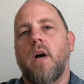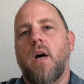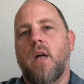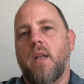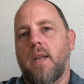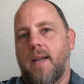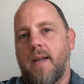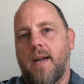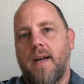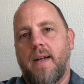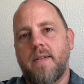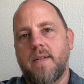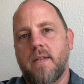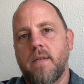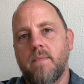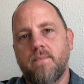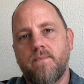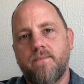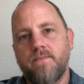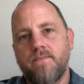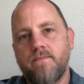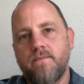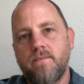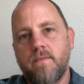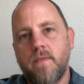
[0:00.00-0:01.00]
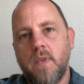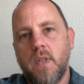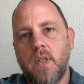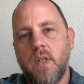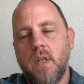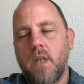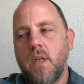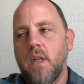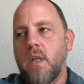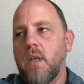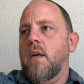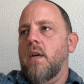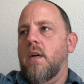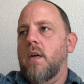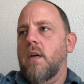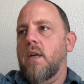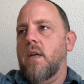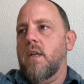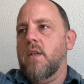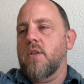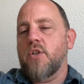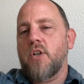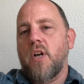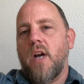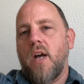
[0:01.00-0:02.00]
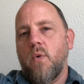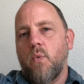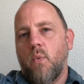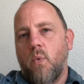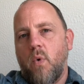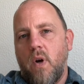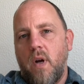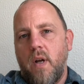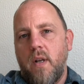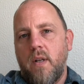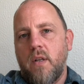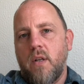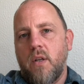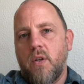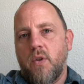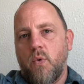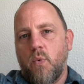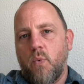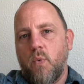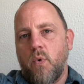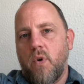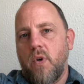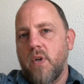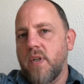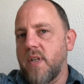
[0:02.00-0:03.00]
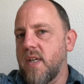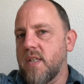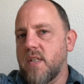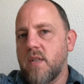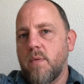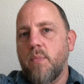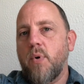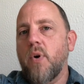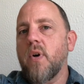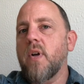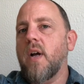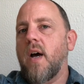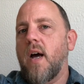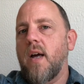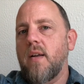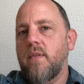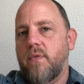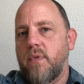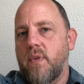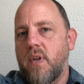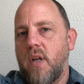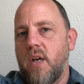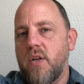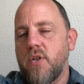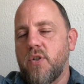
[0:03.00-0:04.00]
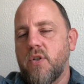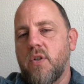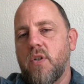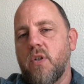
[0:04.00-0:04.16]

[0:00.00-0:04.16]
a lot. In John 1, the word doesn't put on flesh.